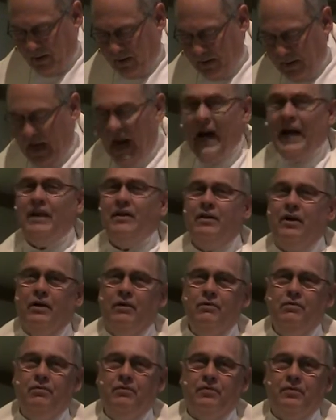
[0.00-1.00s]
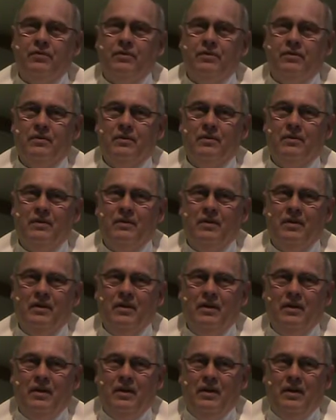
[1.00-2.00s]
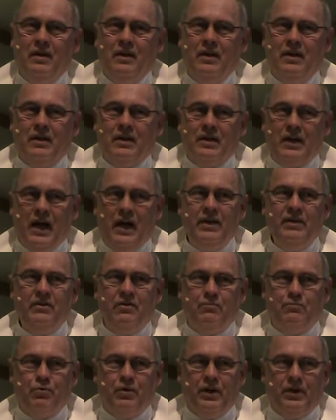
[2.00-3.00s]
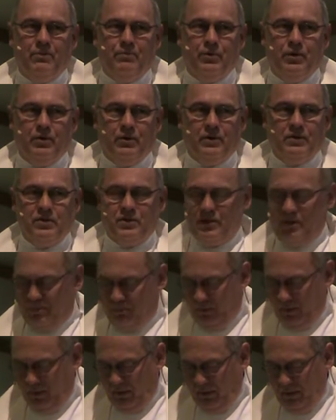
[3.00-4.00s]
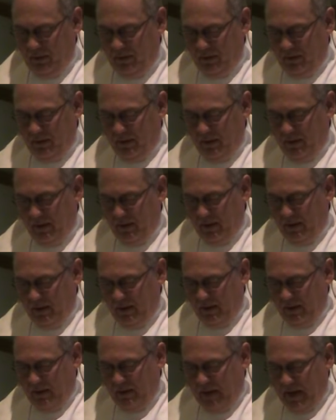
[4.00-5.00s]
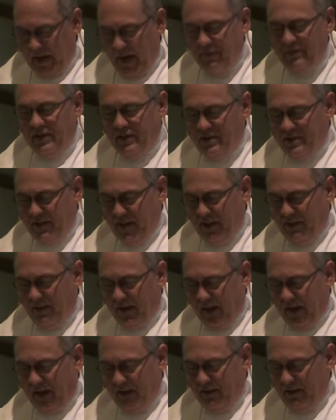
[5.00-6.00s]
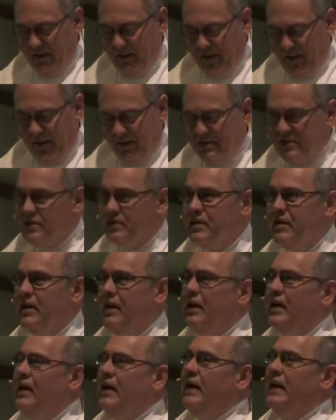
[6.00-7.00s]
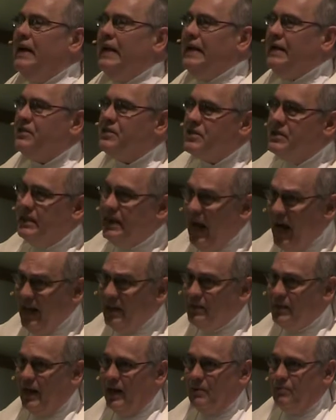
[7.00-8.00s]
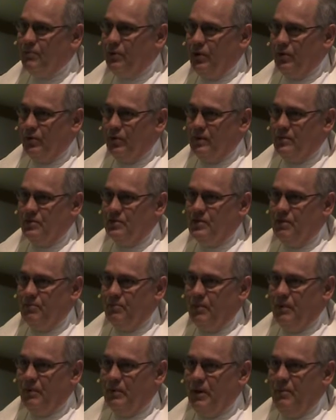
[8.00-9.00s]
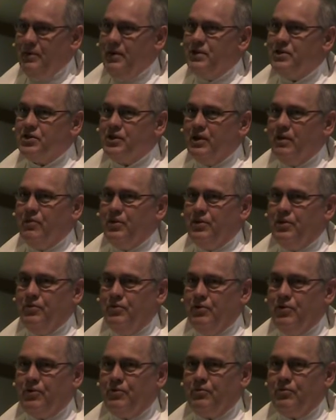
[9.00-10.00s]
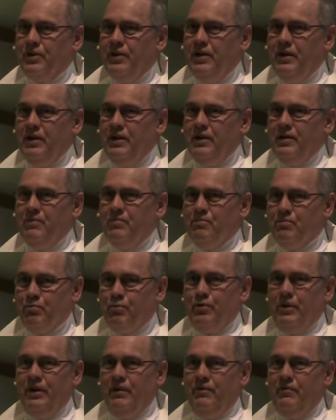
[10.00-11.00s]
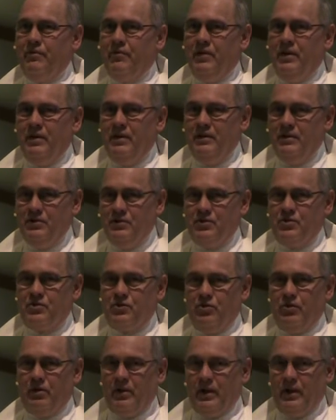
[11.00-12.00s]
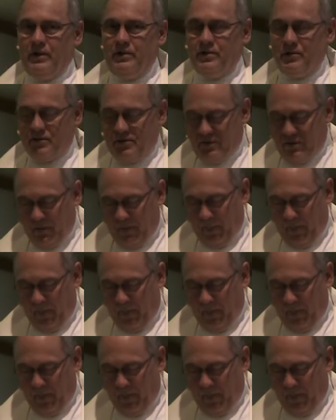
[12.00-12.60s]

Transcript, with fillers: Kind of. Kind of pretty pure and simple. Having said that, it's, it's not that pure and simple. Let me share with you three brief stories.